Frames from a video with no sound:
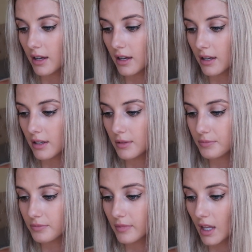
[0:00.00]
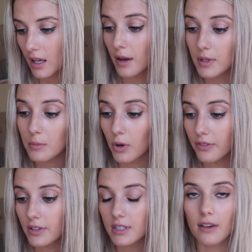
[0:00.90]
How many
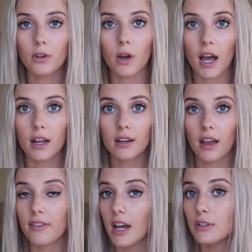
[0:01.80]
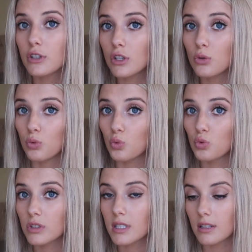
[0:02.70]
boyfriends have you had? I've had 2
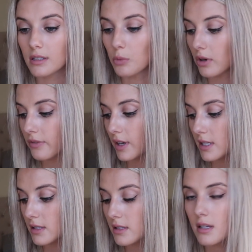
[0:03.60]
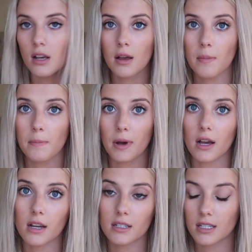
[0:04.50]
serious boyfriends,
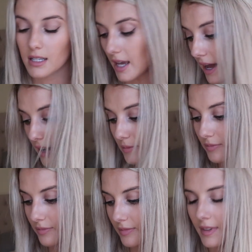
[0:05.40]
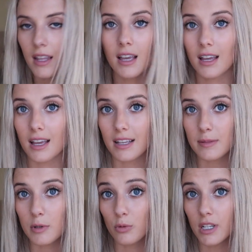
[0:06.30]
but yeah,
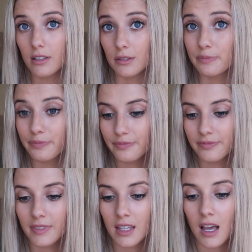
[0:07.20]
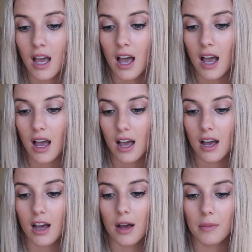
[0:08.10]
it's been real.
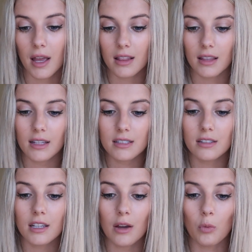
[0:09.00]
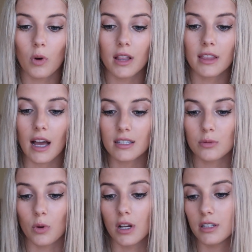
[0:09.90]
And let's look at one
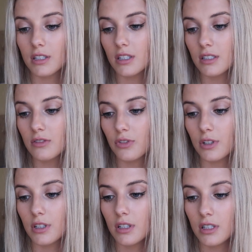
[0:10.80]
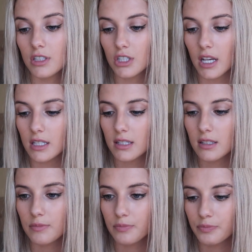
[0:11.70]
last one just for shits.